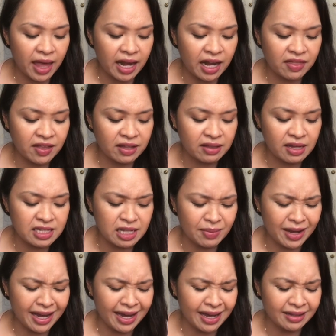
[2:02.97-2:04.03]
I think last time I
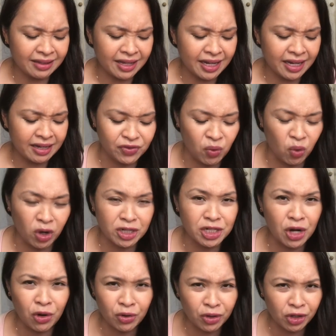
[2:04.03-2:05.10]
had like 4
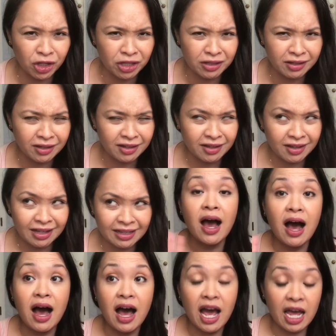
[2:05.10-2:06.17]
total.
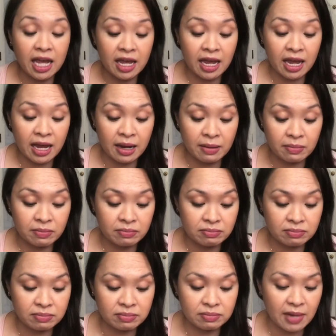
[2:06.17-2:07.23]
I am
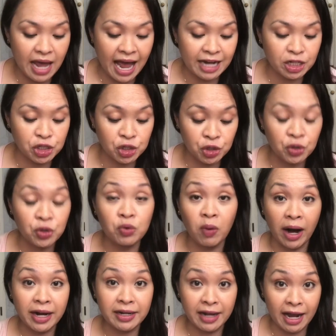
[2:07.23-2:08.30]
at 2
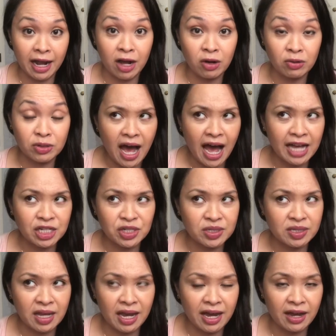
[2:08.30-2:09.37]
right now. I just
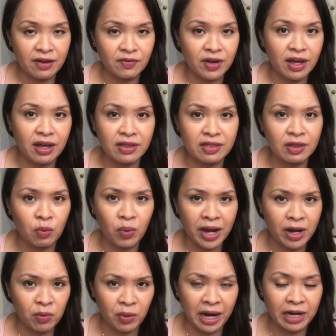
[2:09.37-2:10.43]
have the
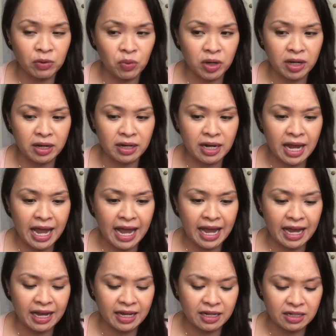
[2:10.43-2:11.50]
White Rain one
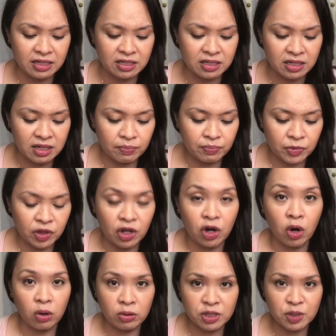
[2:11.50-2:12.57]
and the
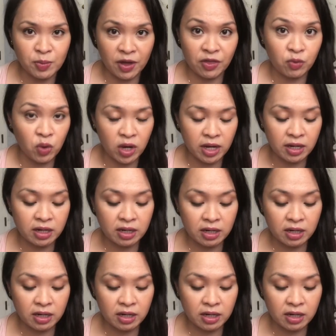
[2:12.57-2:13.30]
Curlsmith one.